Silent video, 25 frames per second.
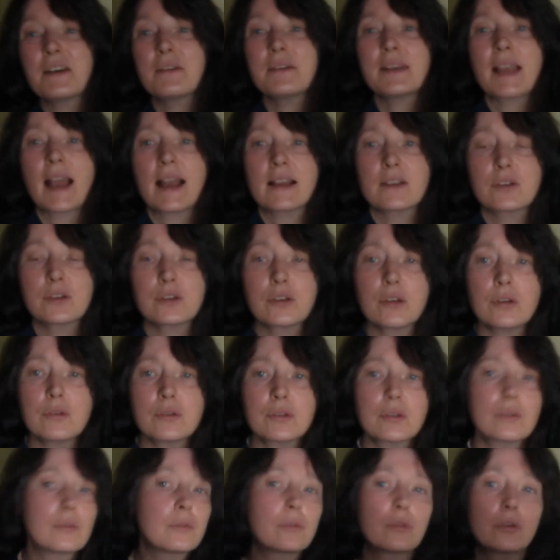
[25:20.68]
yeah,
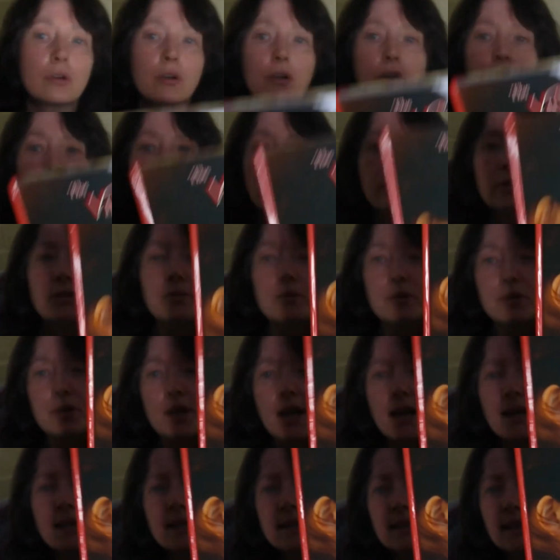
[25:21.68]
Susan Crawford, we're
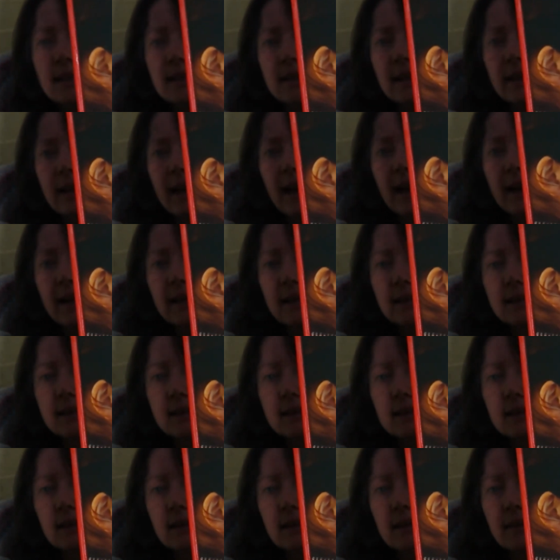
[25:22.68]
chasing the
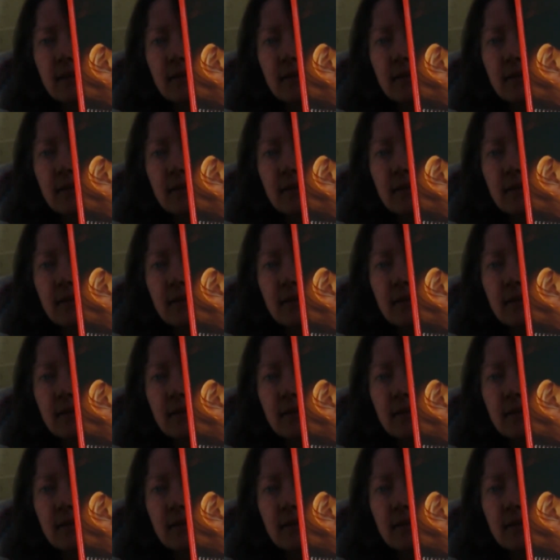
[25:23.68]
light,